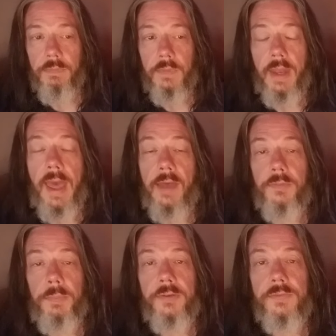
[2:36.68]
it has a
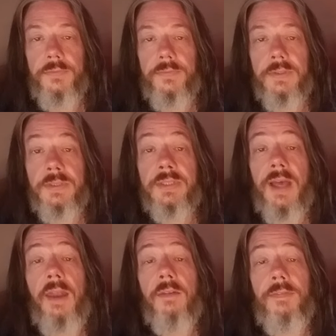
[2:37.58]
bunch of
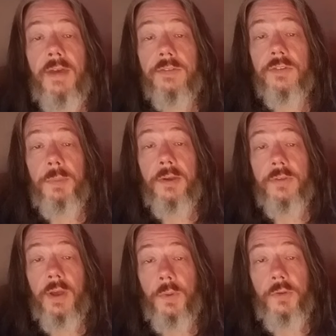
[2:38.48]
side effects, especially
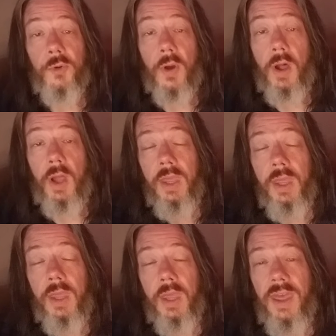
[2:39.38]
on withdrawal.
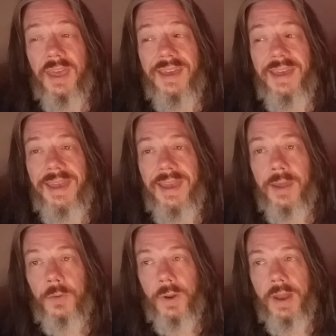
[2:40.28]

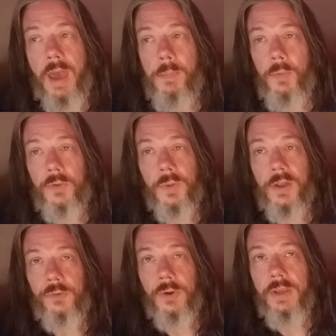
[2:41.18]
And what happened was while
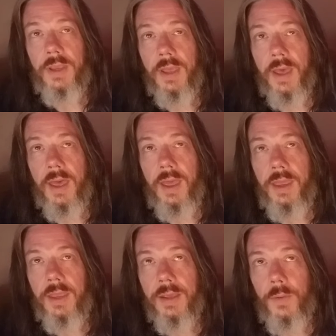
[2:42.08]
drinking,
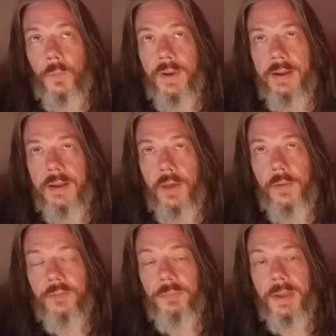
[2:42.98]
I ran out
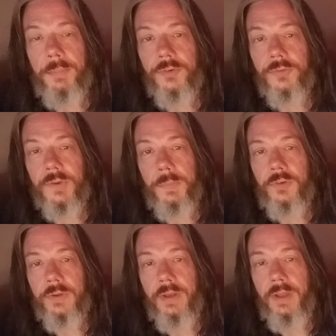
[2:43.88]
of my
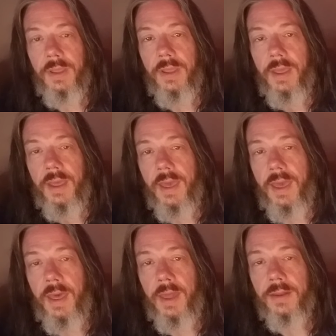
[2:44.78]
prescription
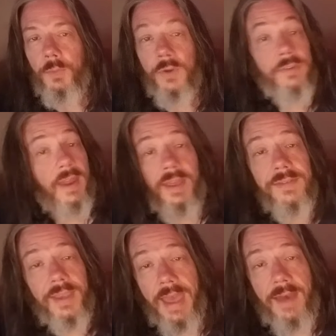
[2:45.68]
and wasn't
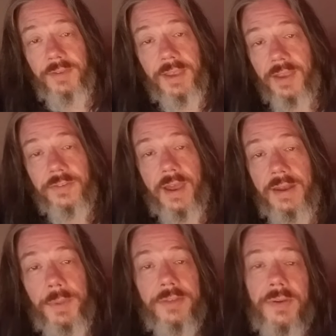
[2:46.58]
having anxiety
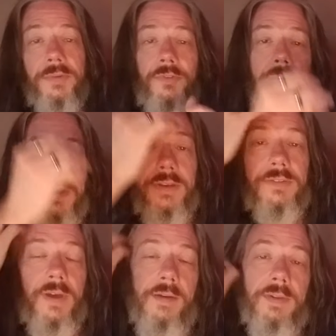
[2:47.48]
because I was drinking
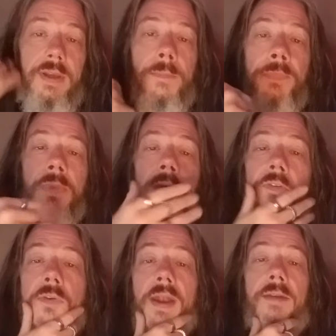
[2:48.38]
so heavily.
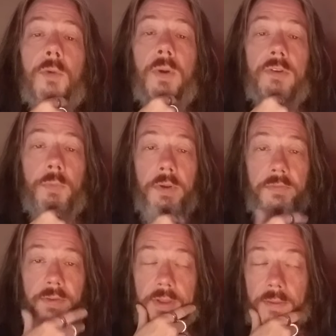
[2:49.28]
So I never went to
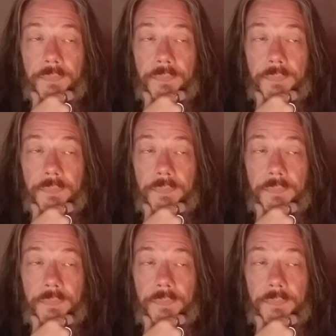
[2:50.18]
refill it.